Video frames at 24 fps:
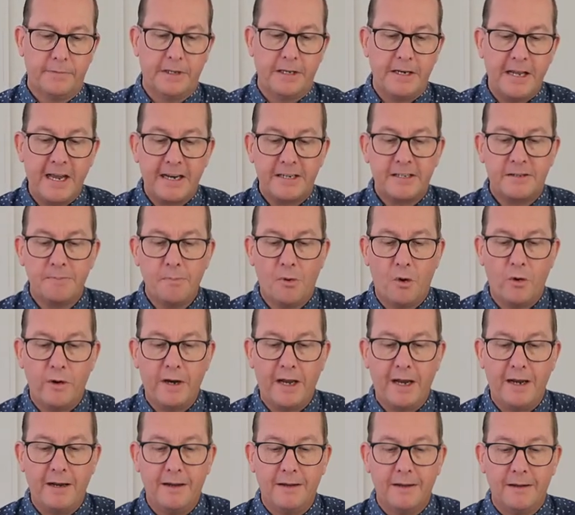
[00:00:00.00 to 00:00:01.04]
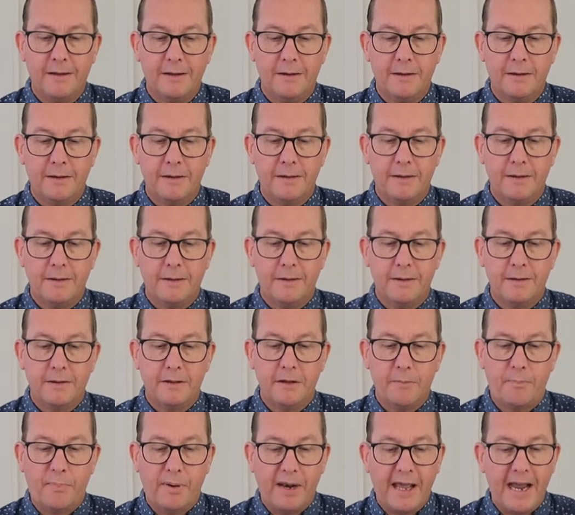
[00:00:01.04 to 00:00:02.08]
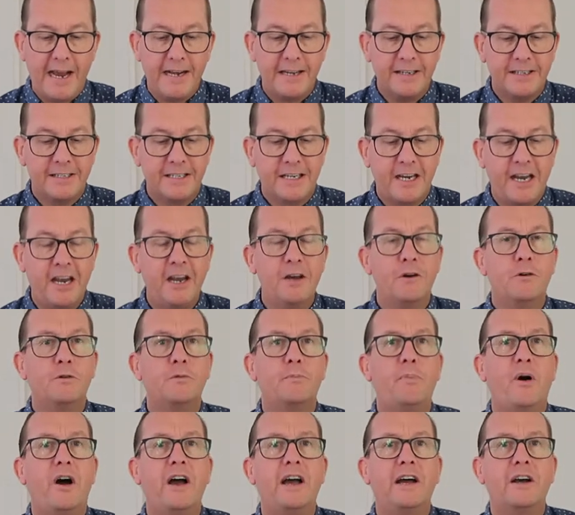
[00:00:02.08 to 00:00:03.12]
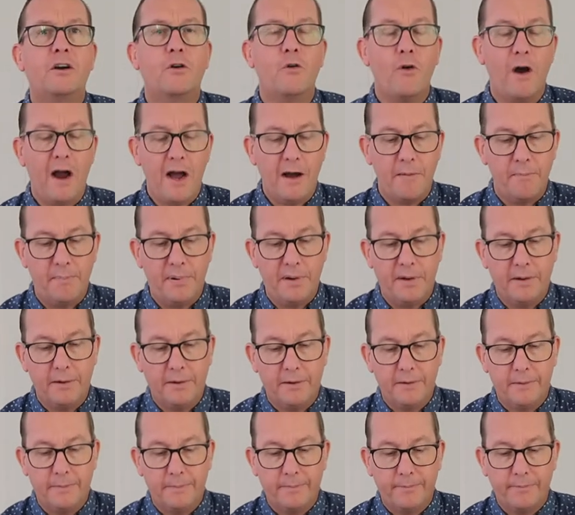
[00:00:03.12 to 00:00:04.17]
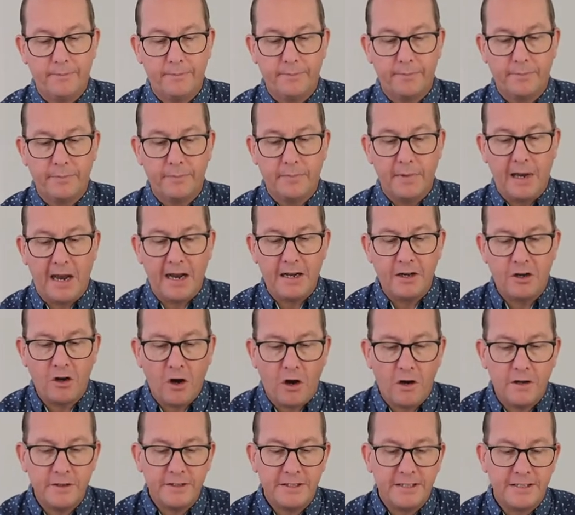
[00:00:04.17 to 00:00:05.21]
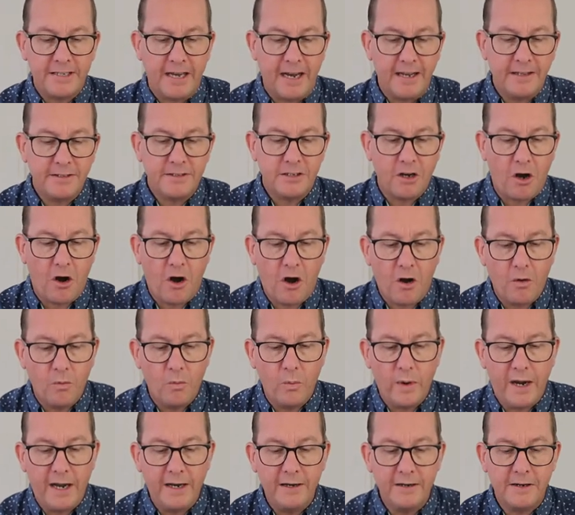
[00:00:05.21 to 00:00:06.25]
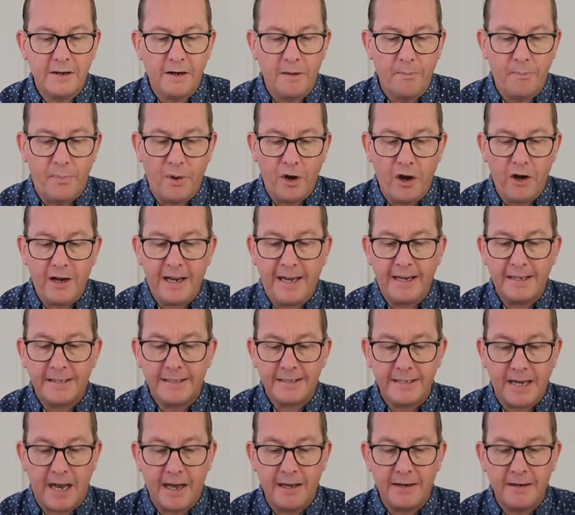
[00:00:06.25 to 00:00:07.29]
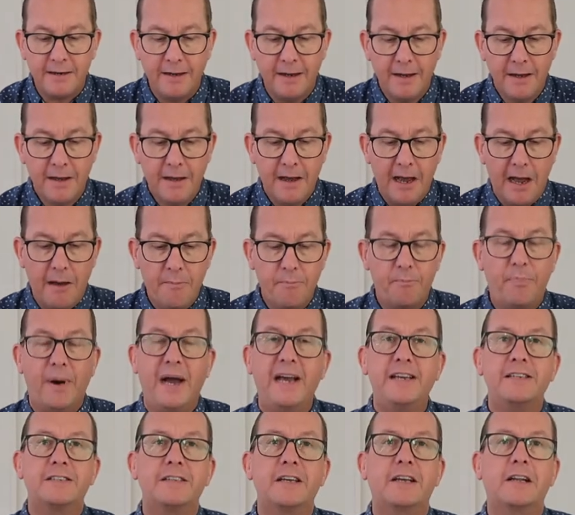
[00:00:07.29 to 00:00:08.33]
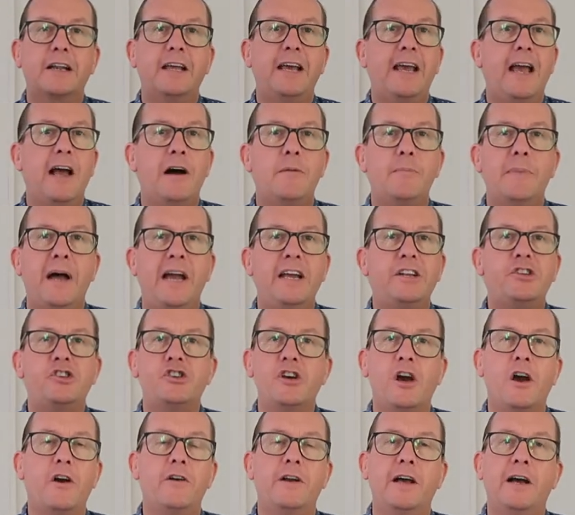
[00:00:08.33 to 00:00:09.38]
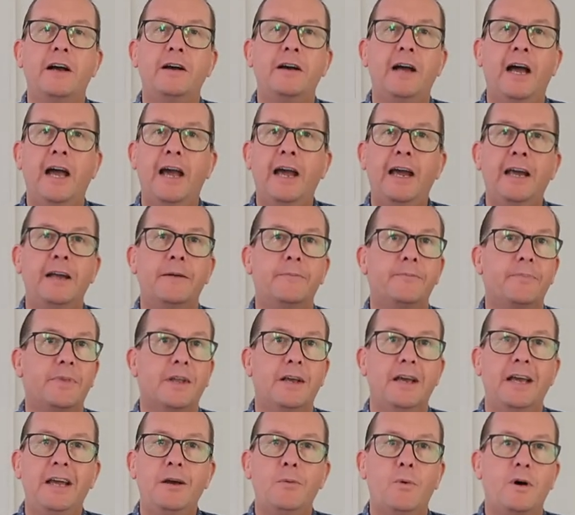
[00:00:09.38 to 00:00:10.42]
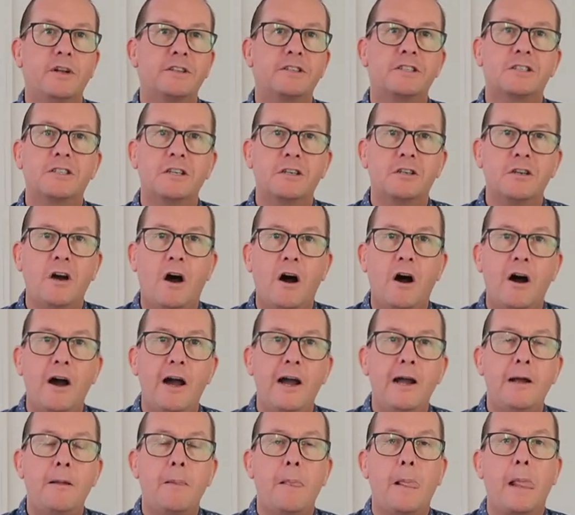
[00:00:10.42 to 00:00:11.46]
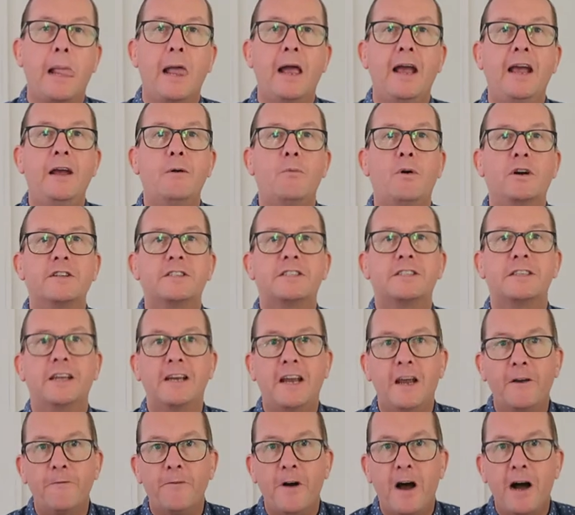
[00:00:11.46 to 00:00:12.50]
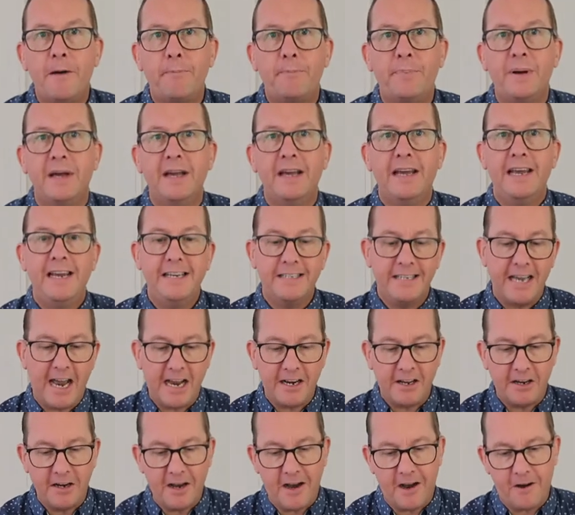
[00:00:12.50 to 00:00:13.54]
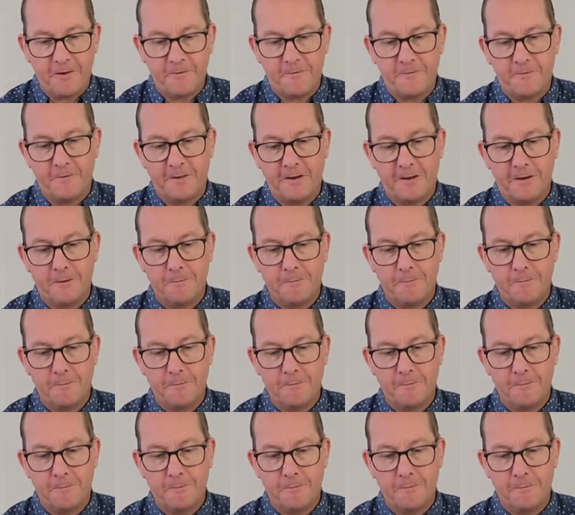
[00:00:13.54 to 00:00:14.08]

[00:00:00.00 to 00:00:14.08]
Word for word: The next morning, the plant is killed by a grub, and God sends a hot wind and a burning sun, and basically, our mate Jonah, hey, he wants to die, he wants to give up, he's had enough.